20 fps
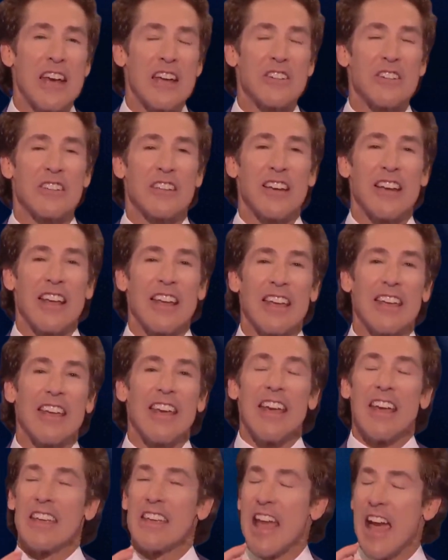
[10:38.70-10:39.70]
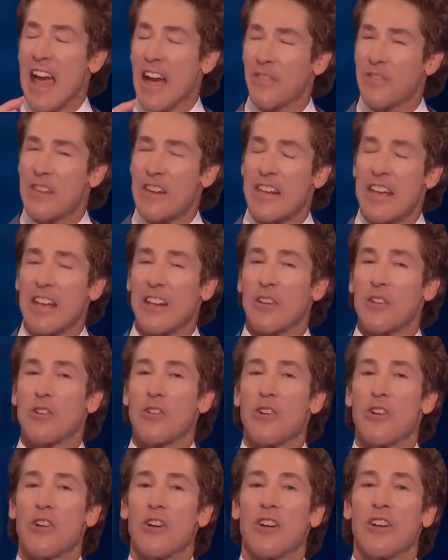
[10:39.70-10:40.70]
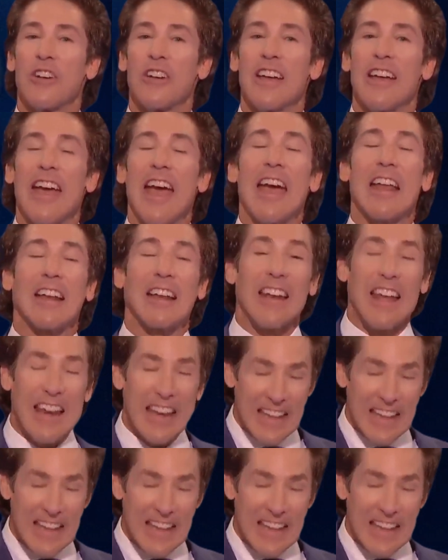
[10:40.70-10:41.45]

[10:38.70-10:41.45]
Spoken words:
and challenges are molding you into a stronger